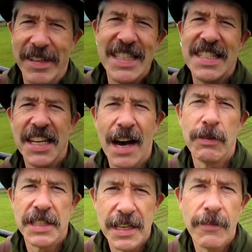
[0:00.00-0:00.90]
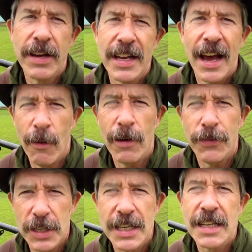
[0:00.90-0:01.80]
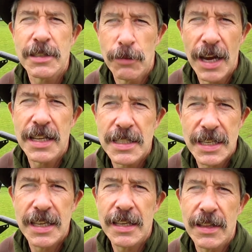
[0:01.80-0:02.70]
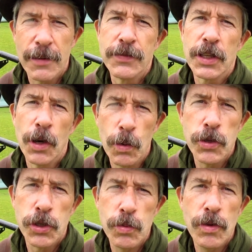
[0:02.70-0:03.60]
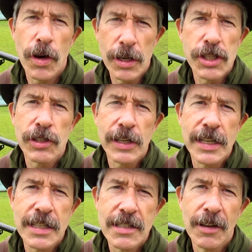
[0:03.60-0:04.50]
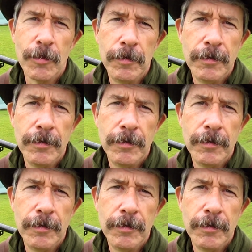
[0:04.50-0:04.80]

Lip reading: it's the novelty of it. How often do you get to ride a ski lift to go shoot archery? So.